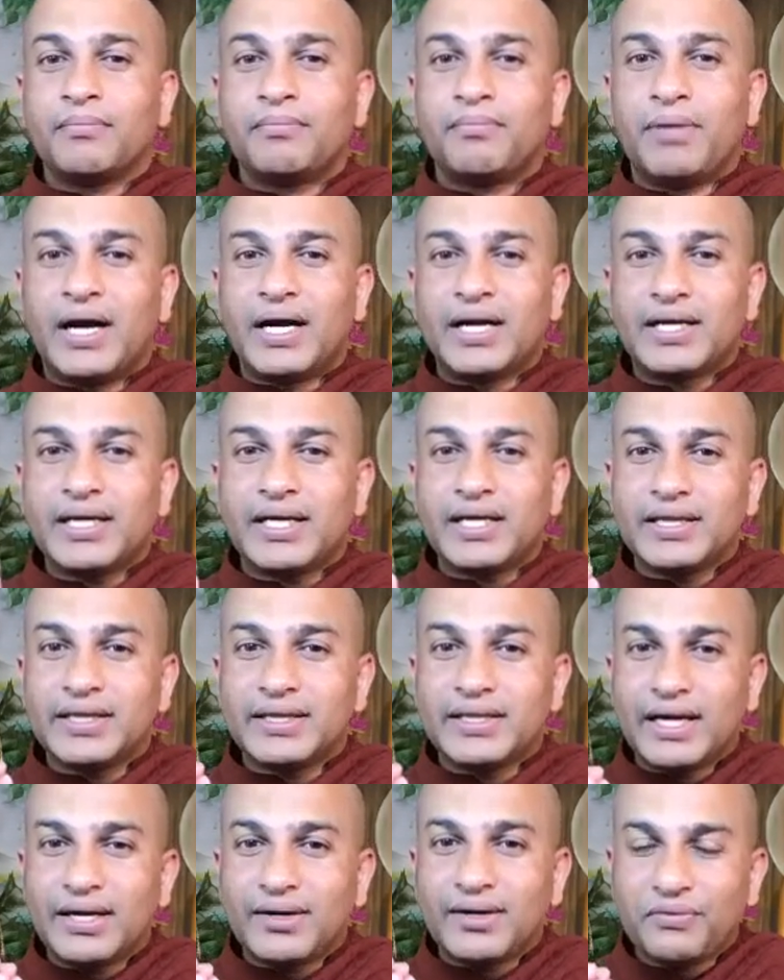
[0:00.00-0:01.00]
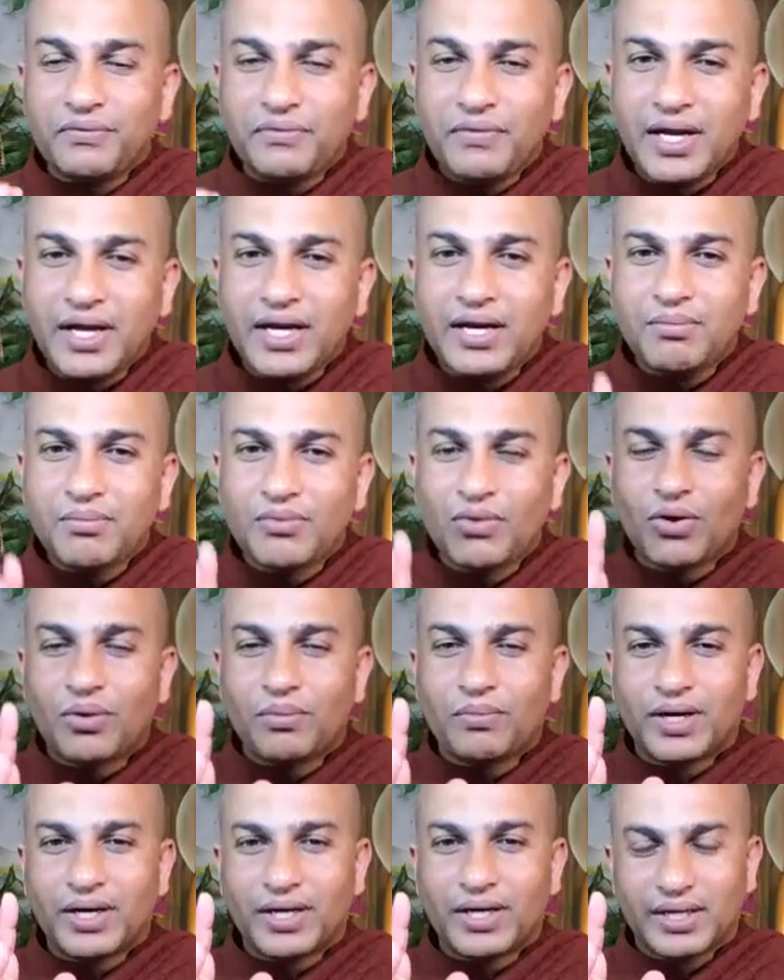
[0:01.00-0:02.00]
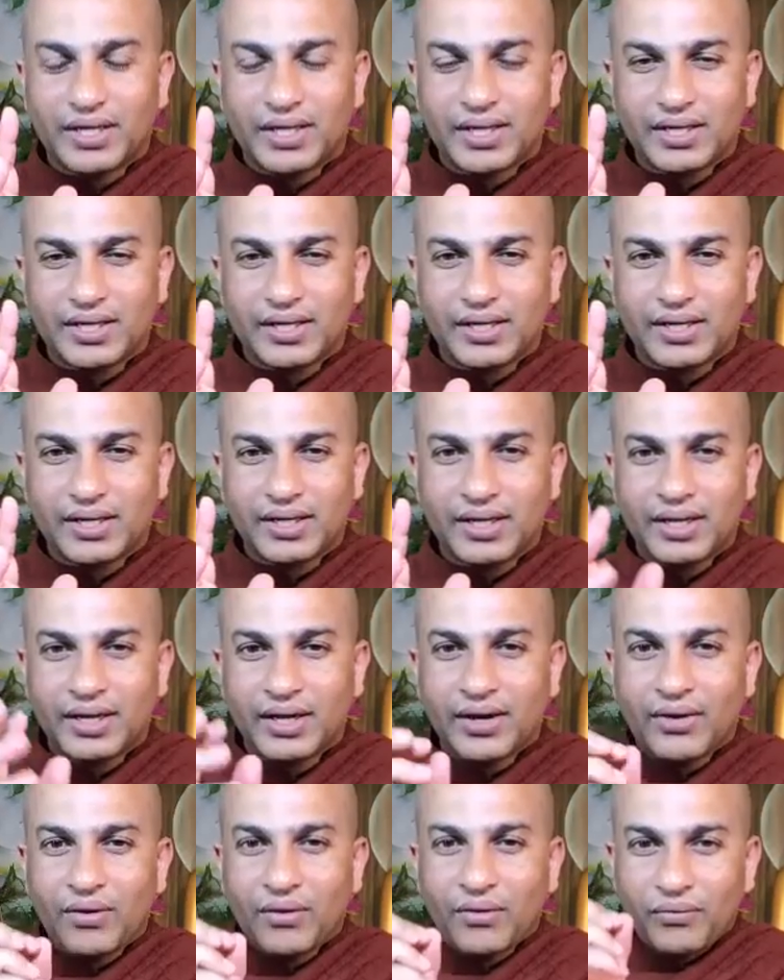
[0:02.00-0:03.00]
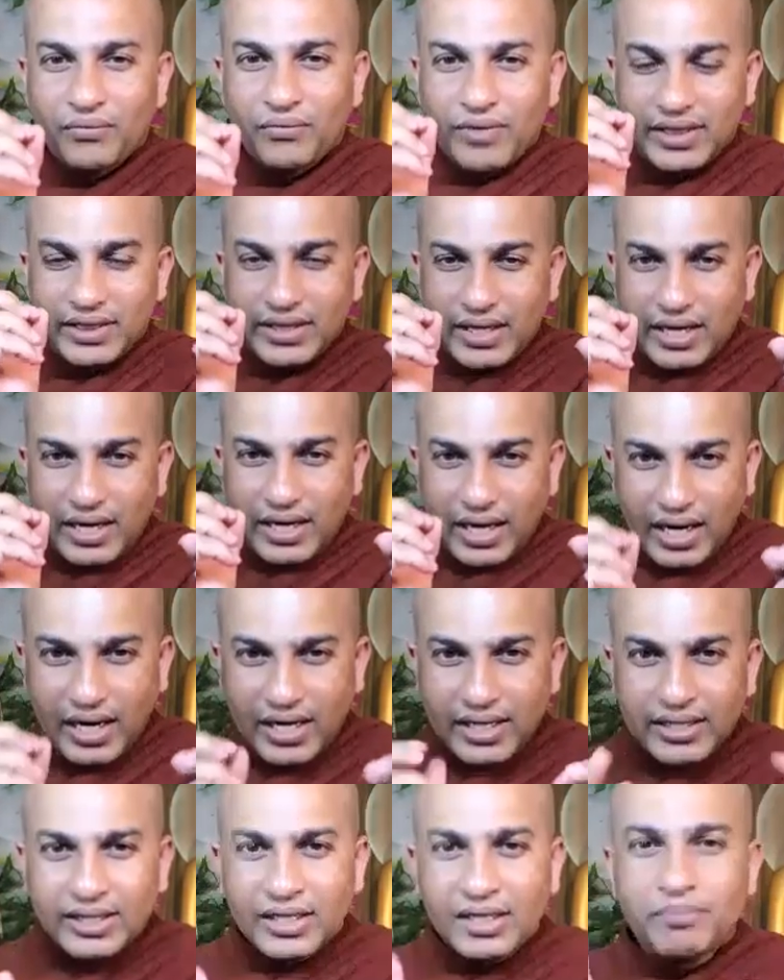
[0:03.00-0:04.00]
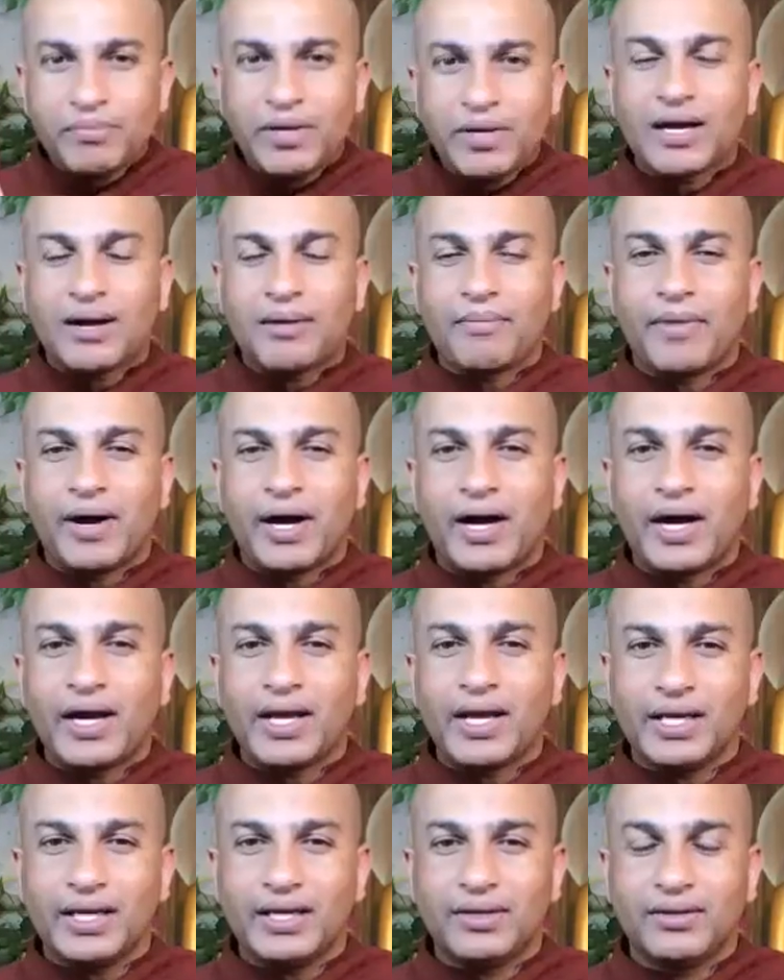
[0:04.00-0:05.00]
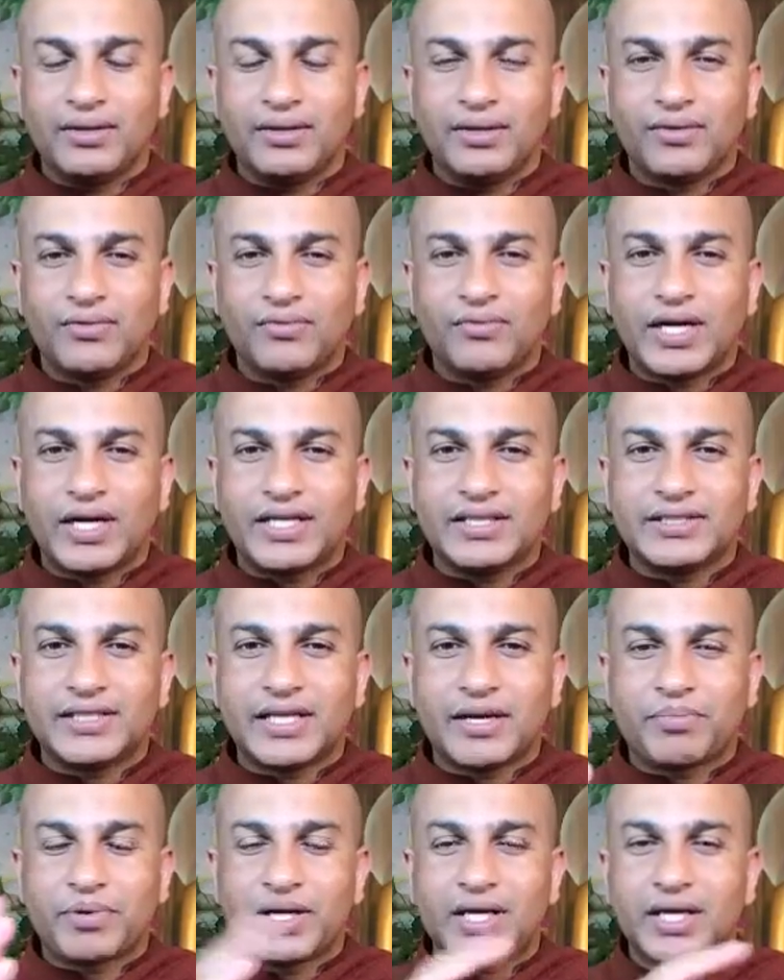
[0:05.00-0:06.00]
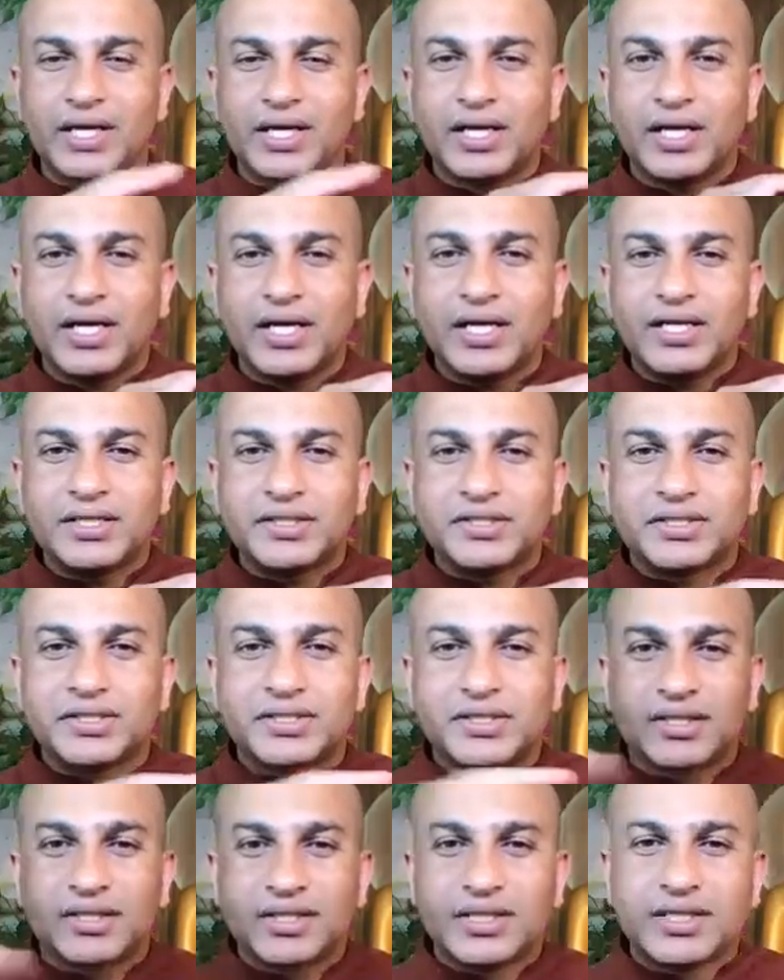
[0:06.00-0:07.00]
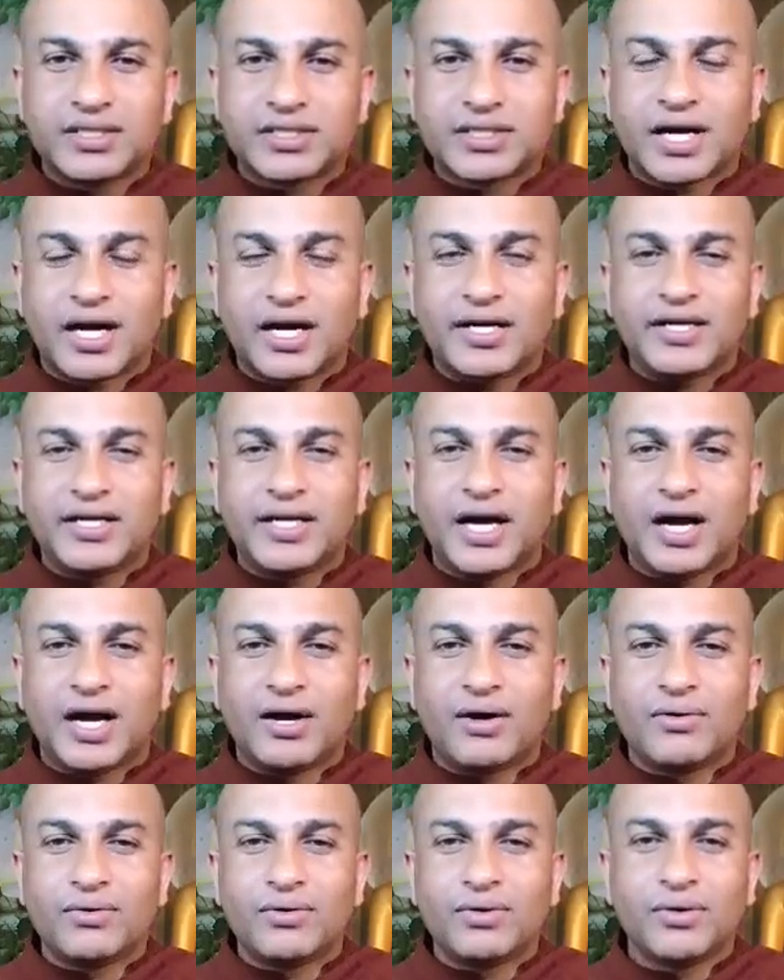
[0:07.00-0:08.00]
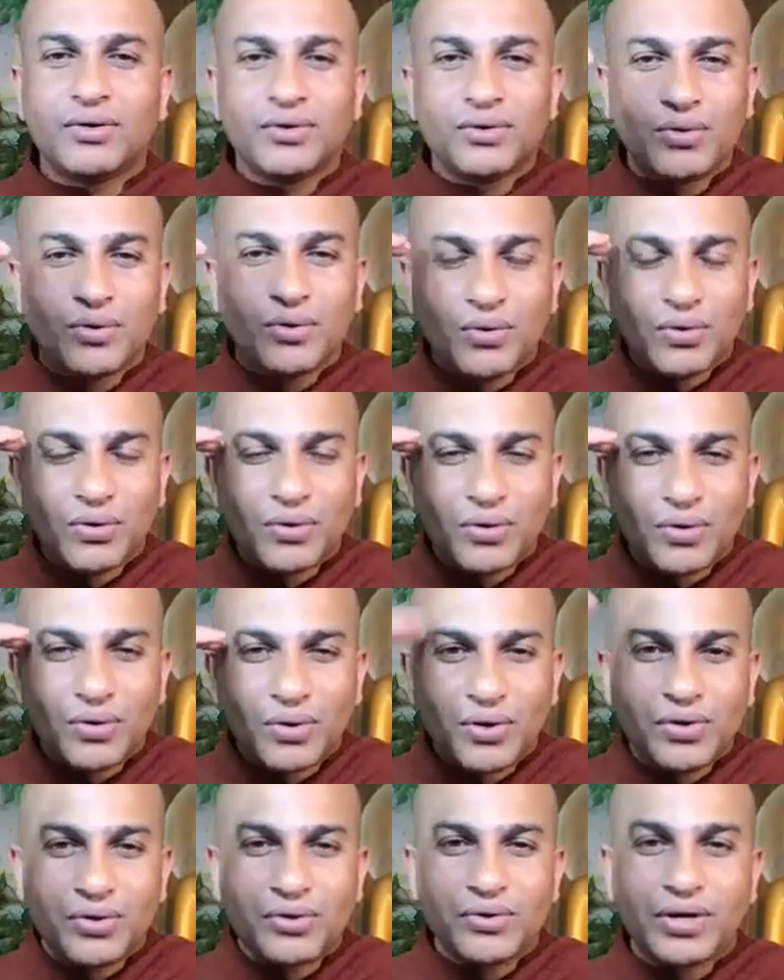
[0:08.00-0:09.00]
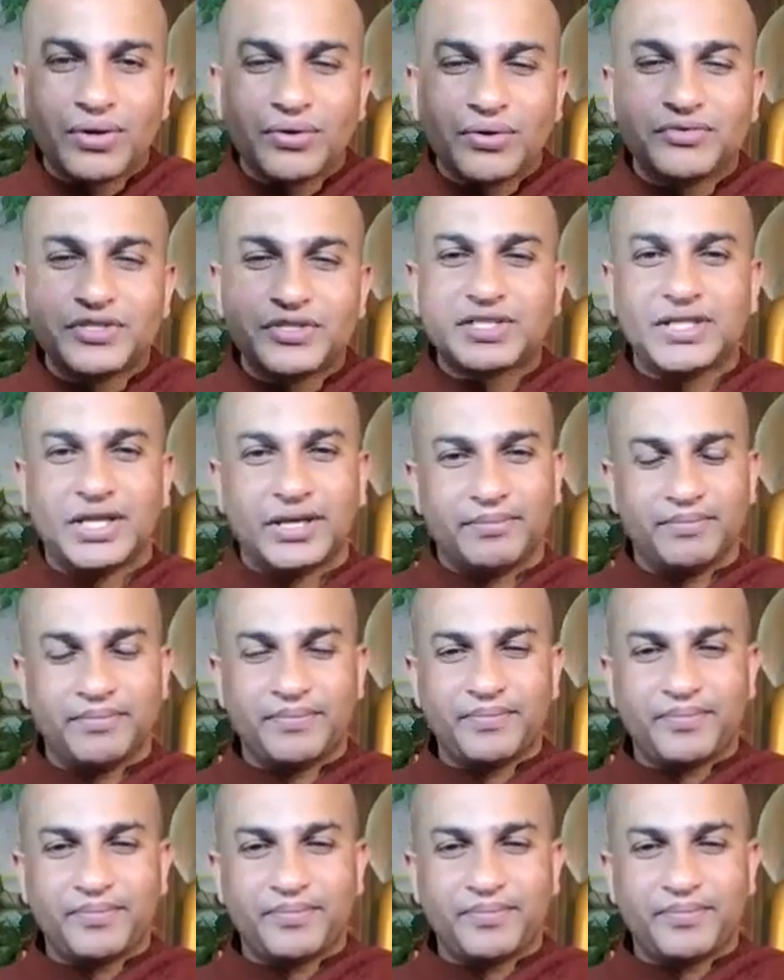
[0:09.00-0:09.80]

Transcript: but in that very moment when the current become high what is happening it's it's cut down all your wisdom